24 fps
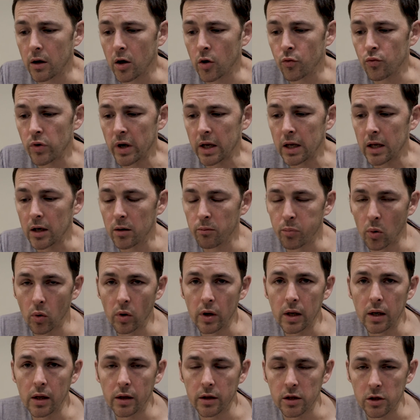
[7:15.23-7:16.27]
regular
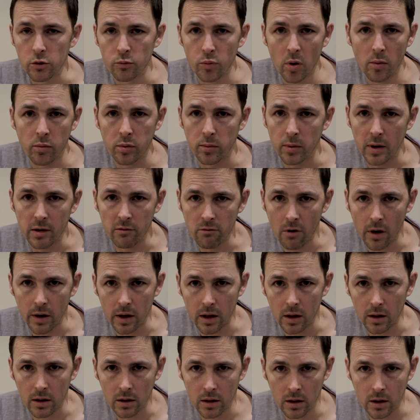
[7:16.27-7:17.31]
boiler, you'd probably run
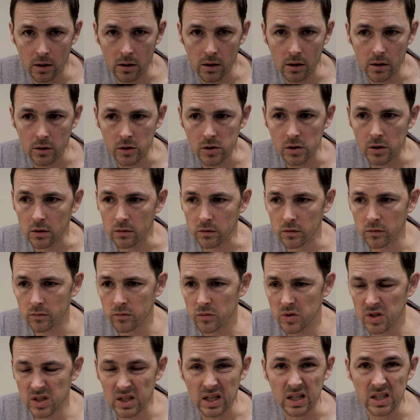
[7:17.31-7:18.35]
it in the sort of
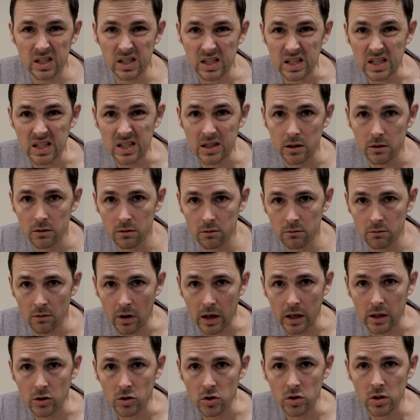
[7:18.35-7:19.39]
60s
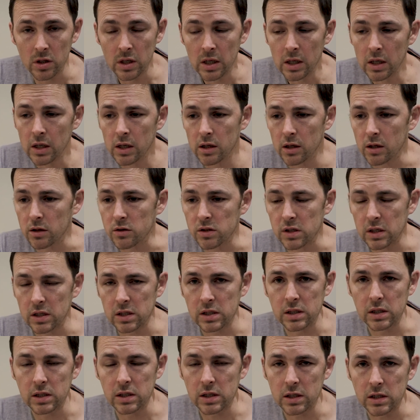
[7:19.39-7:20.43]
range, you know,
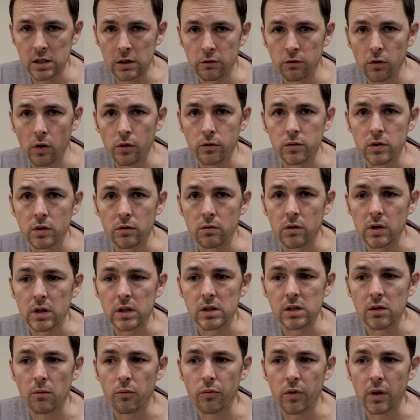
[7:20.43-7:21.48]
60, 65
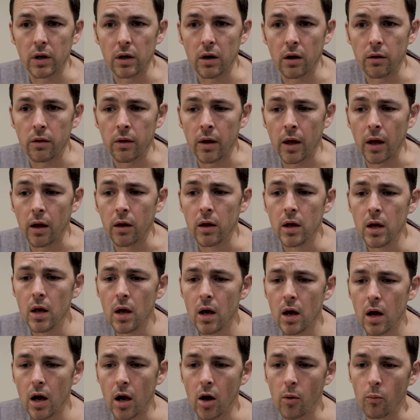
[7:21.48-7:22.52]
degrees, something like that.
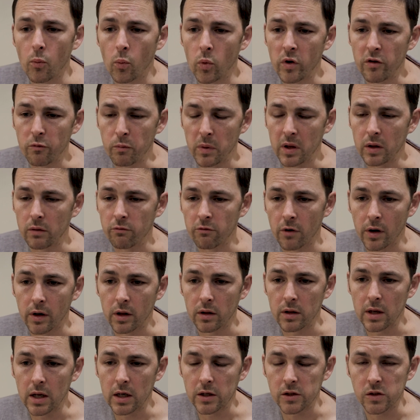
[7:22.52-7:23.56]
We've been
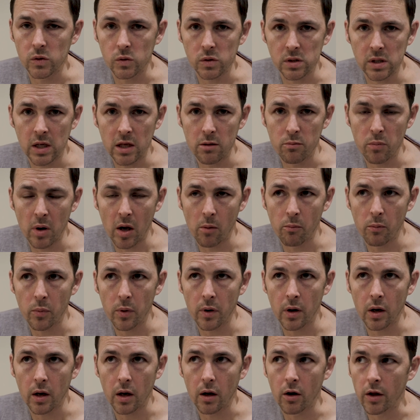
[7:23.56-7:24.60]
running the air source heat pump
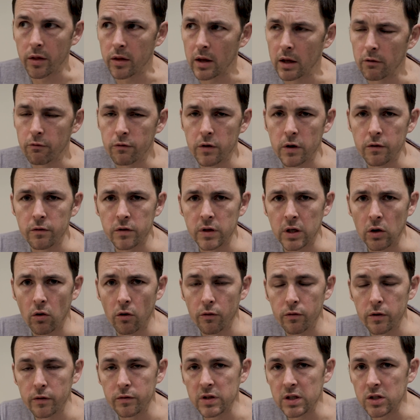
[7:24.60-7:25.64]
at, I think, 50
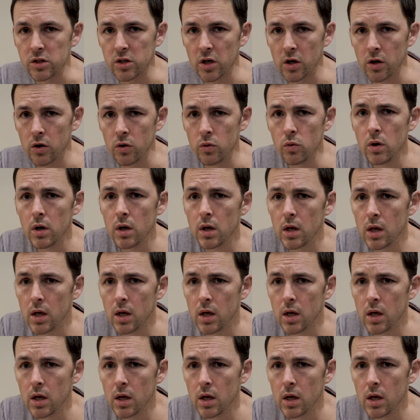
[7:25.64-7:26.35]
or 52